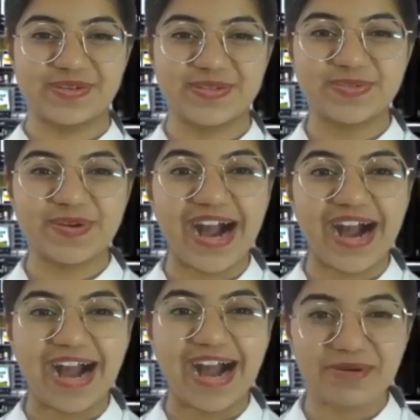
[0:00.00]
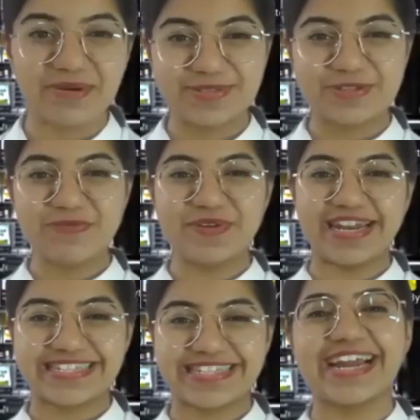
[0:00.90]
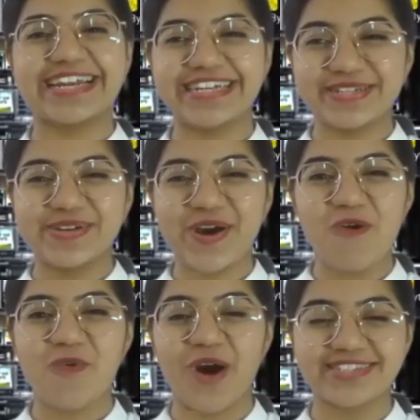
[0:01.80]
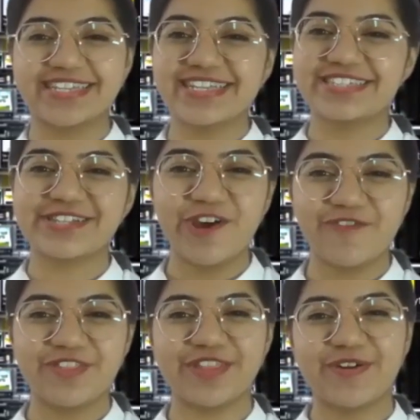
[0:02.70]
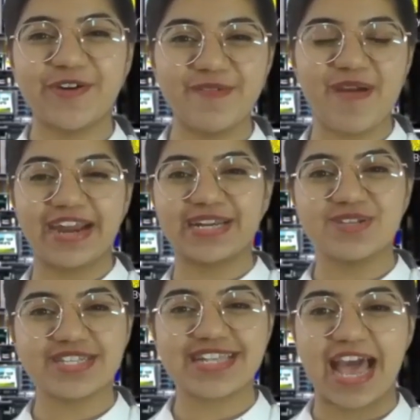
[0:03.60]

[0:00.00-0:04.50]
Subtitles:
Wow, I'm super excited to know what's in store for the Code Battle, which is